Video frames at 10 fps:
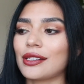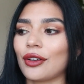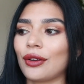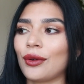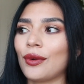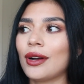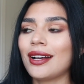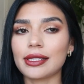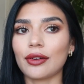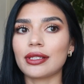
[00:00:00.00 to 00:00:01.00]
so
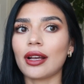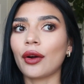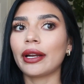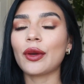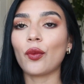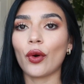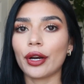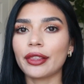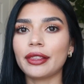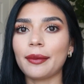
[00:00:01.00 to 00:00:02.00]
it's already
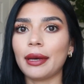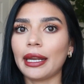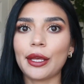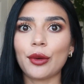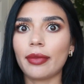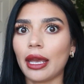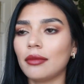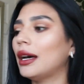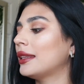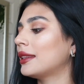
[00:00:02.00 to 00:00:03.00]
worth the money you pay
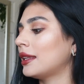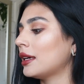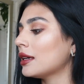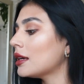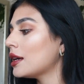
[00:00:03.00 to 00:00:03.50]
monthly.